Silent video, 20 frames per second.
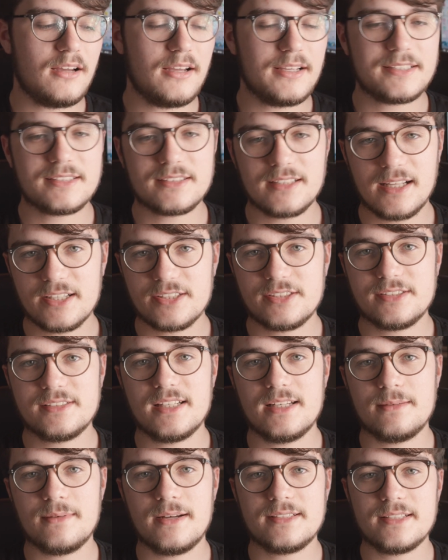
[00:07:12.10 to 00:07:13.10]
slash
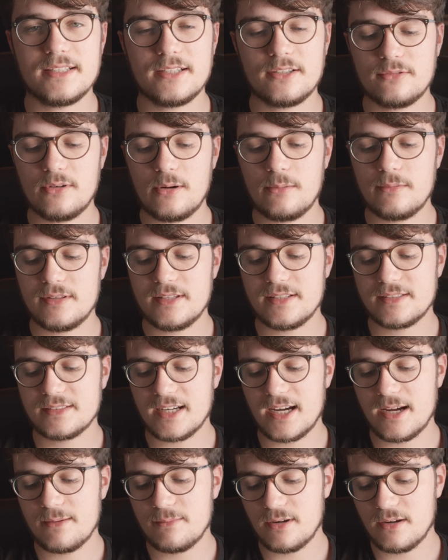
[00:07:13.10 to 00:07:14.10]
cinematic crop with this
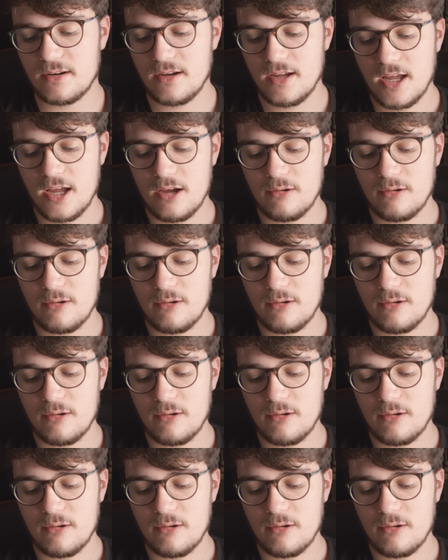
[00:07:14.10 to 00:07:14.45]
camera,